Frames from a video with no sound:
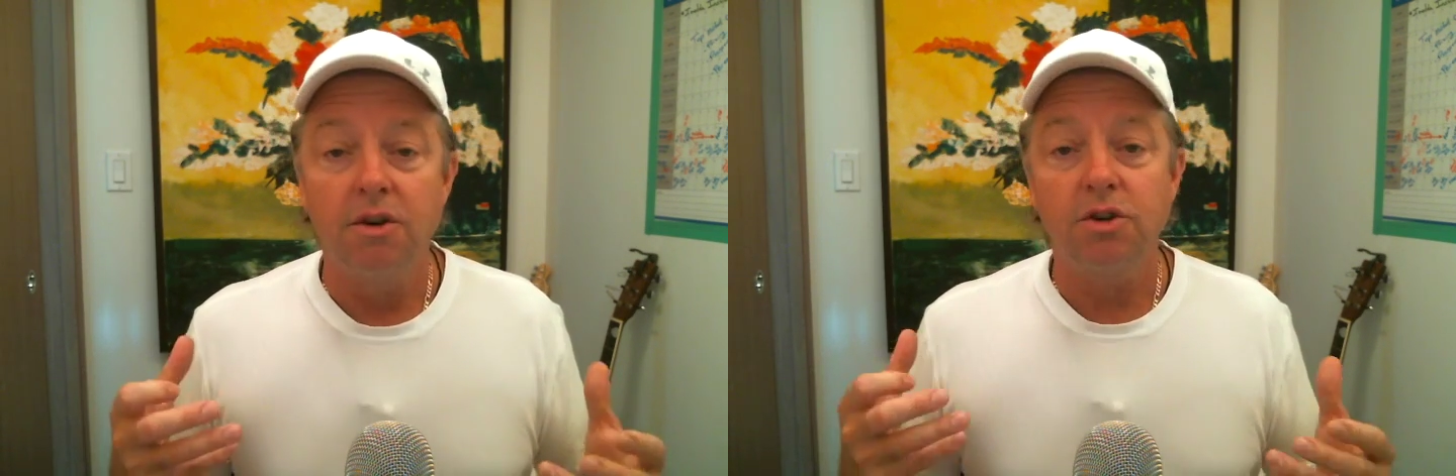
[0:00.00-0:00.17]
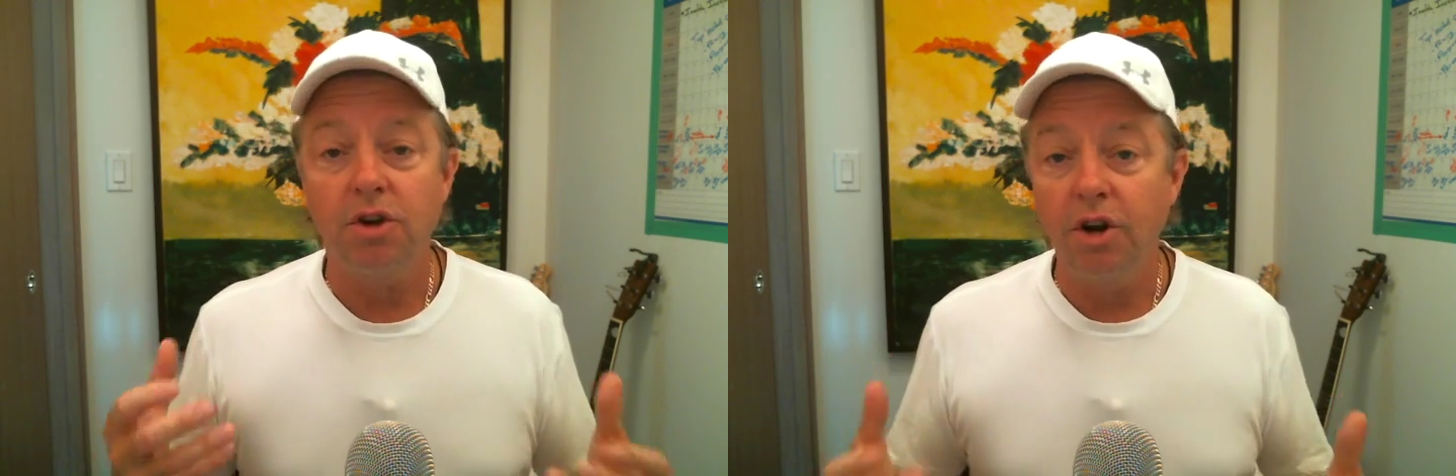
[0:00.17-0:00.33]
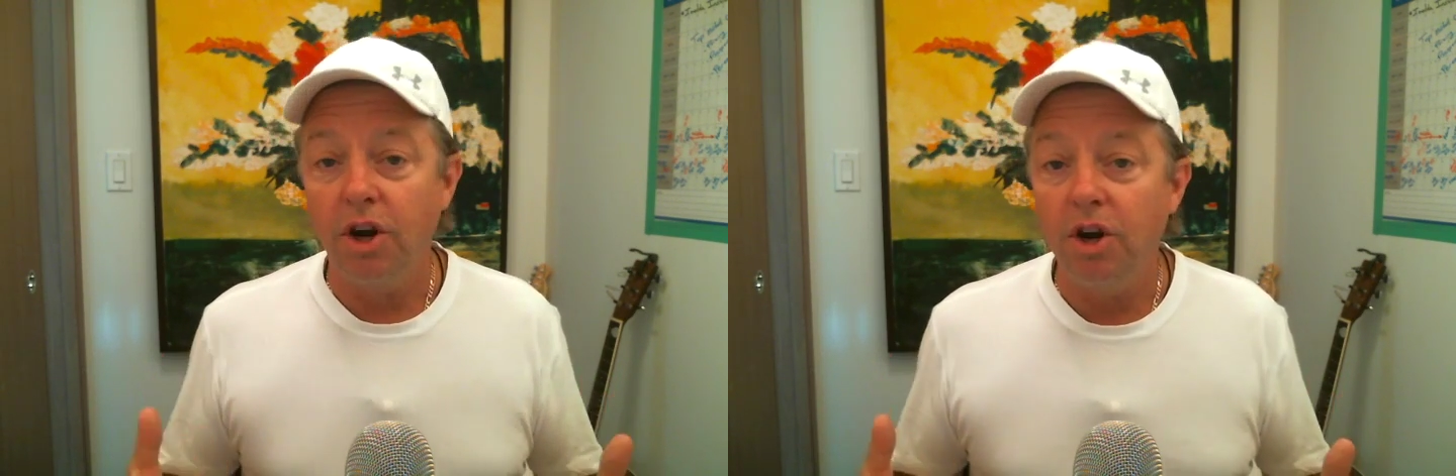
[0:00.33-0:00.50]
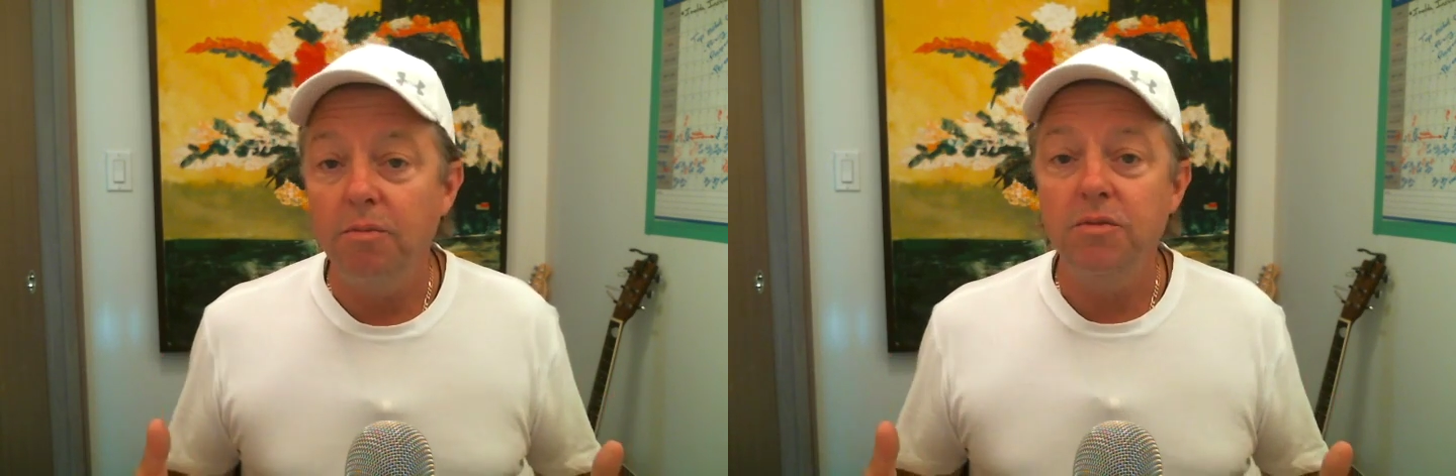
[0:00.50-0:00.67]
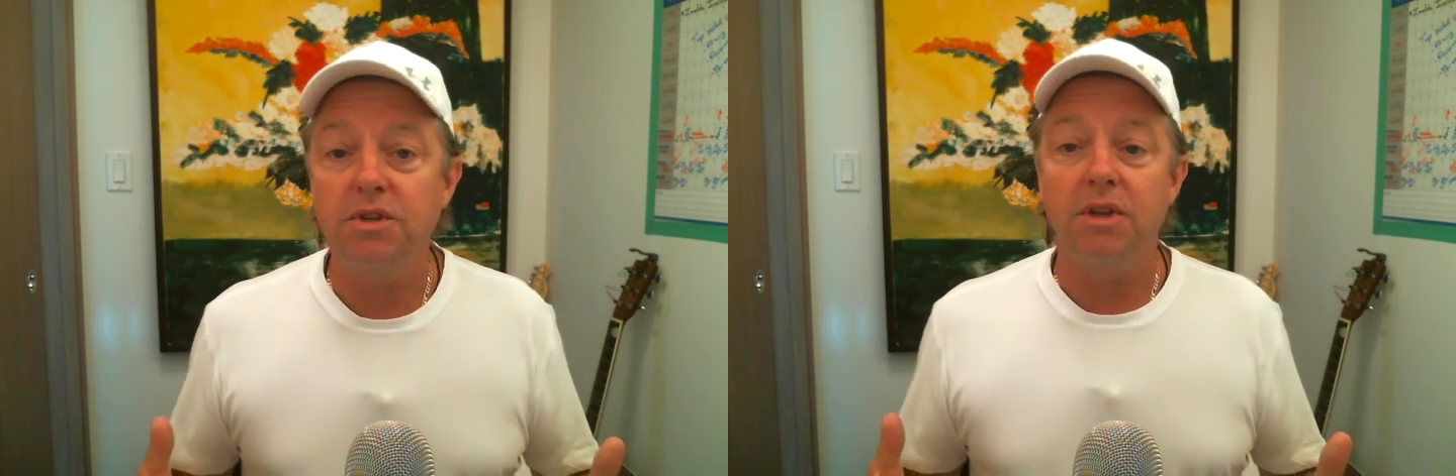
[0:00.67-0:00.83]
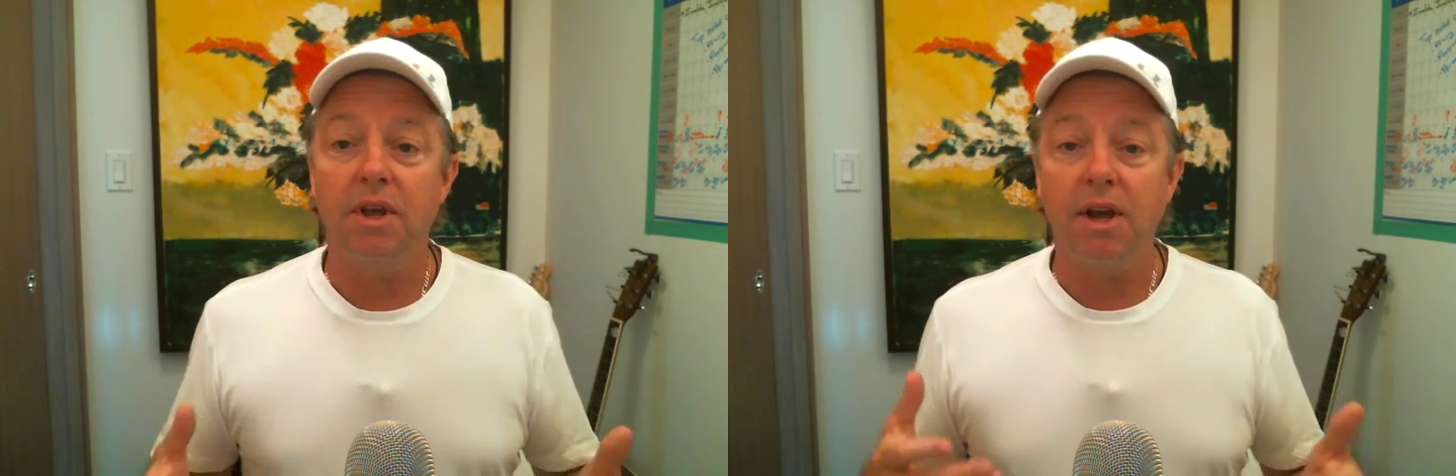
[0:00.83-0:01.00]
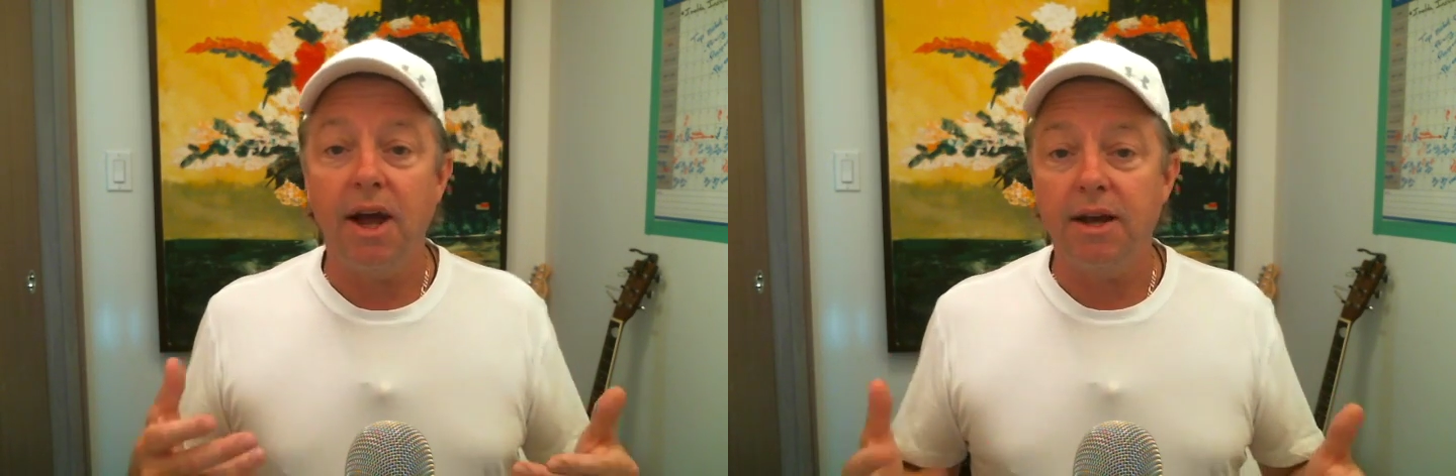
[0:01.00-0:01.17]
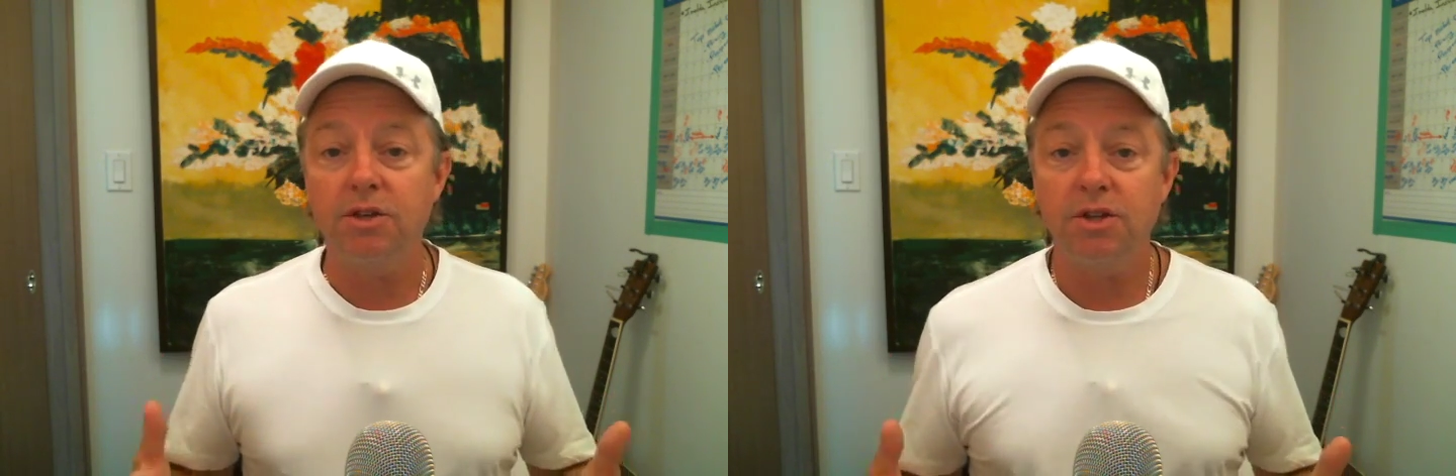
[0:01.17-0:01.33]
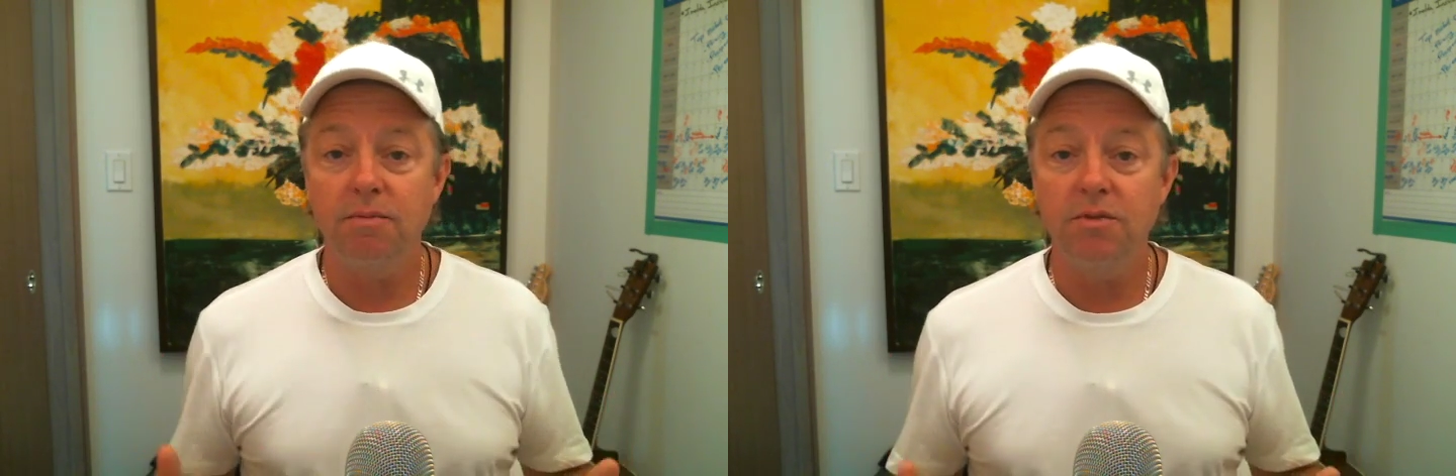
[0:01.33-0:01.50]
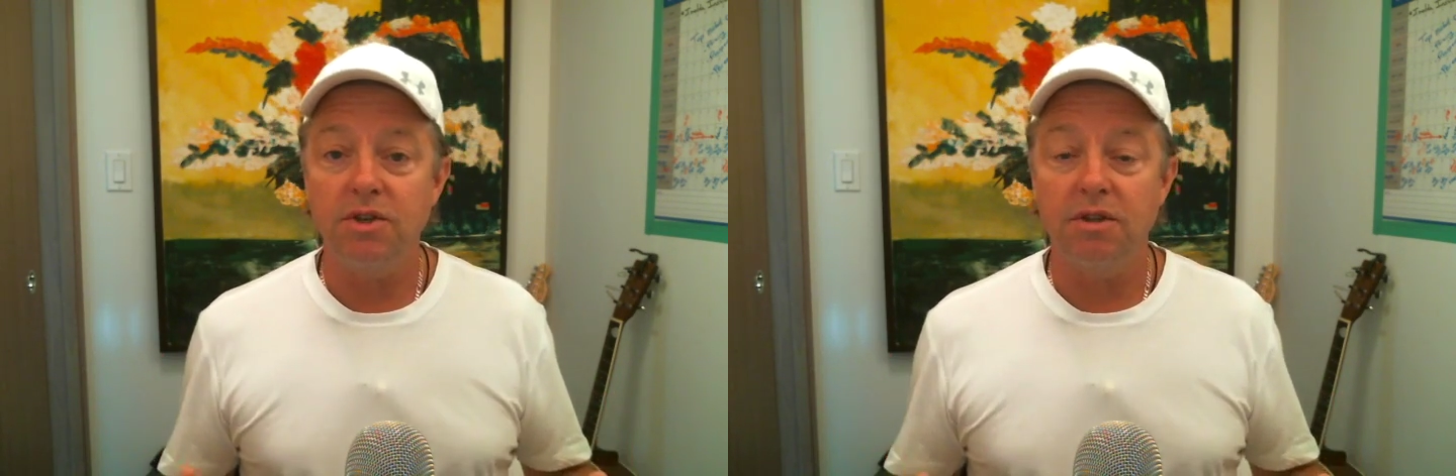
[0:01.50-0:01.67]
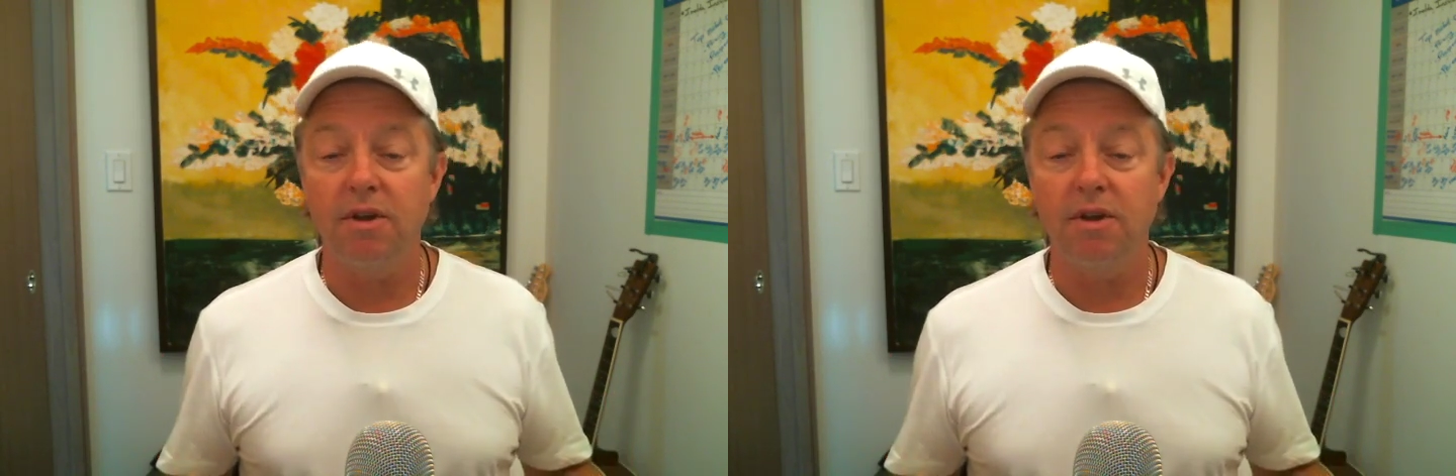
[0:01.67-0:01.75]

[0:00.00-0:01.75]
terms and the customs and